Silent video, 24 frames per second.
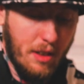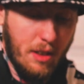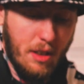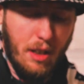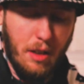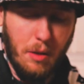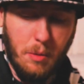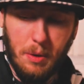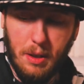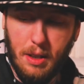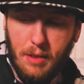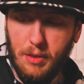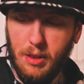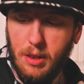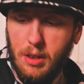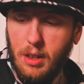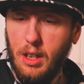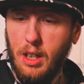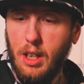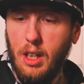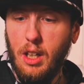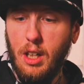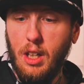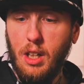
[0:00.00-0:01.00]
Alright, whatever.
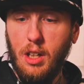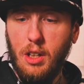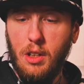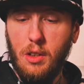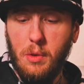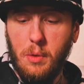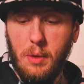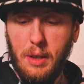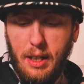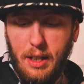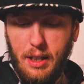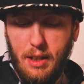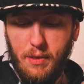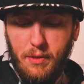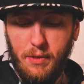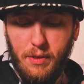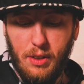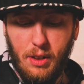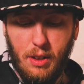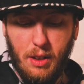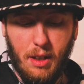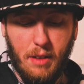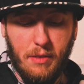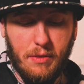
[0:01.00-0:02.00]
We
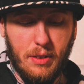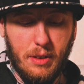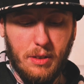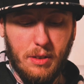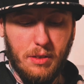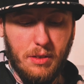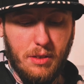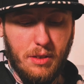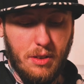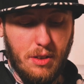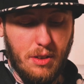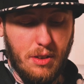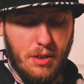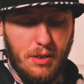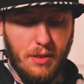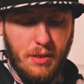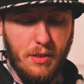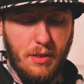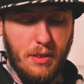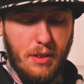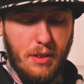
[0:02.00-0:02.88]
have the Lovers,